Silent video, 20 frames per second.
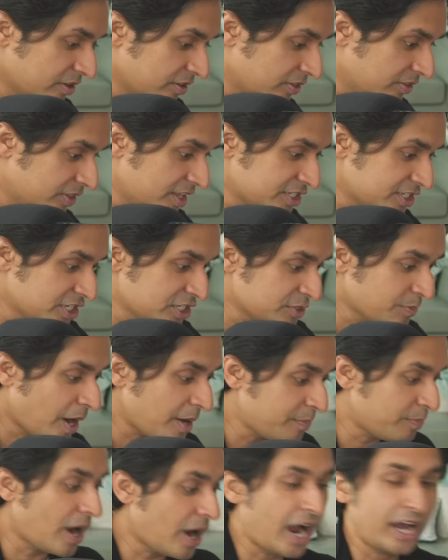This is my
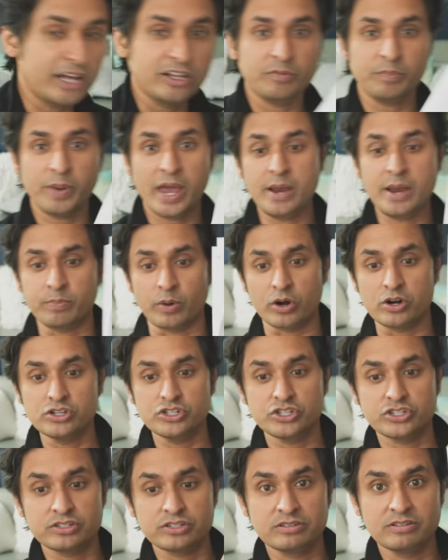pile of
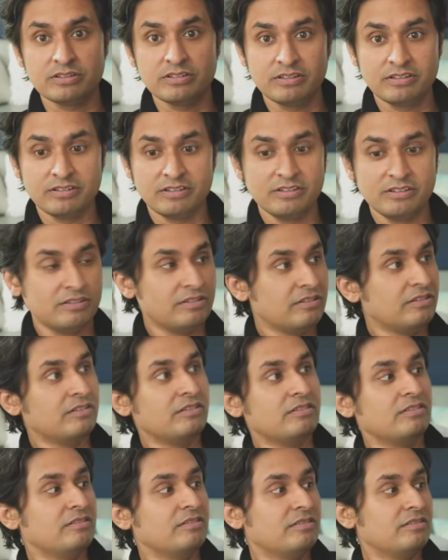papers
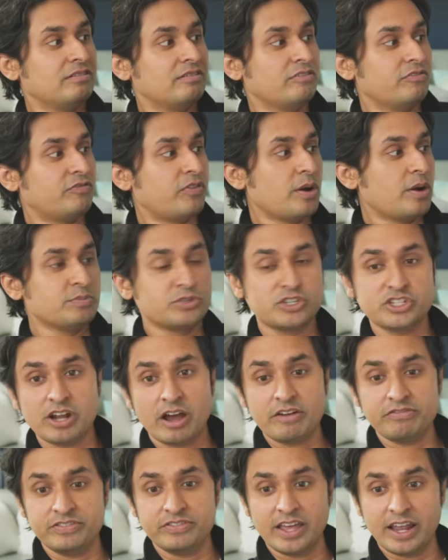from
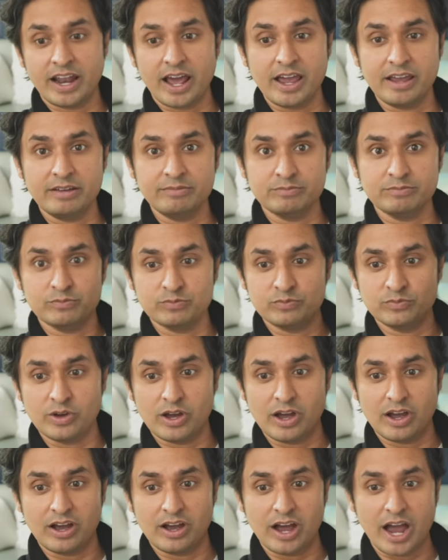stuff that I
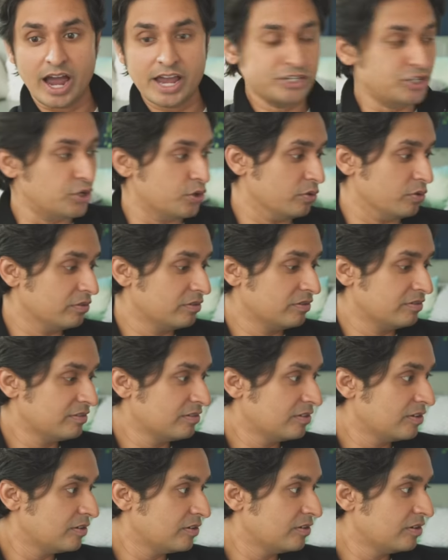I do.
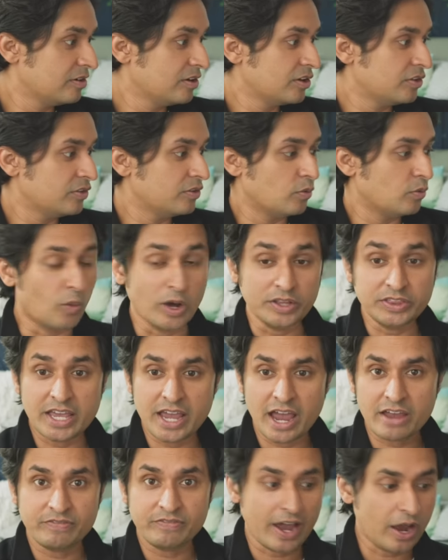One thing
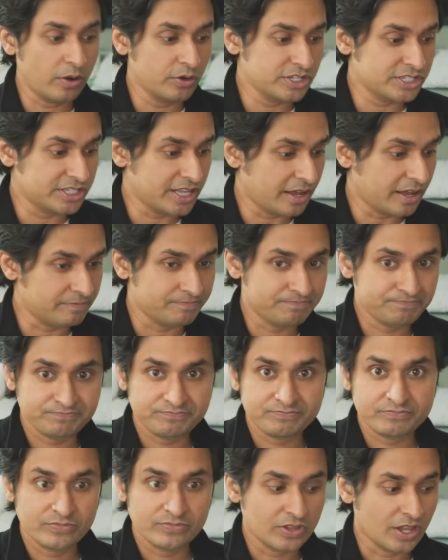I found is that
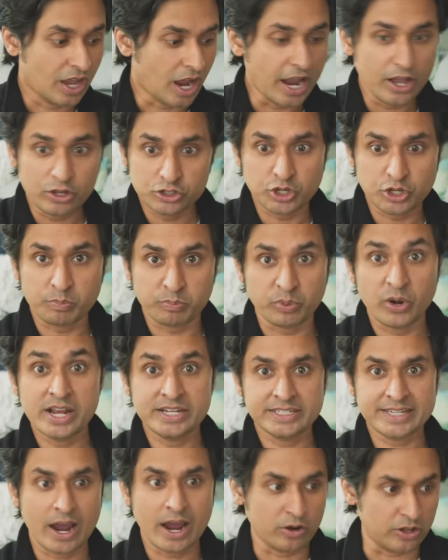I also print
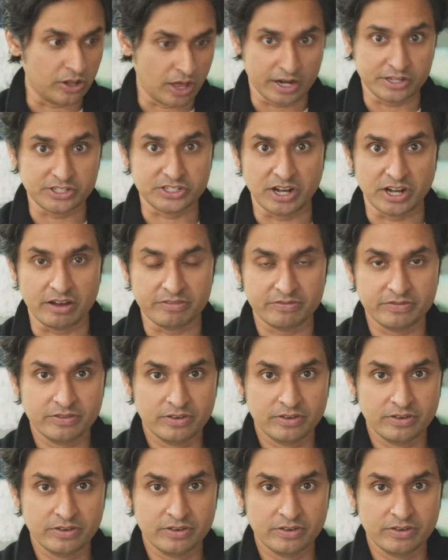out a lot of stuff.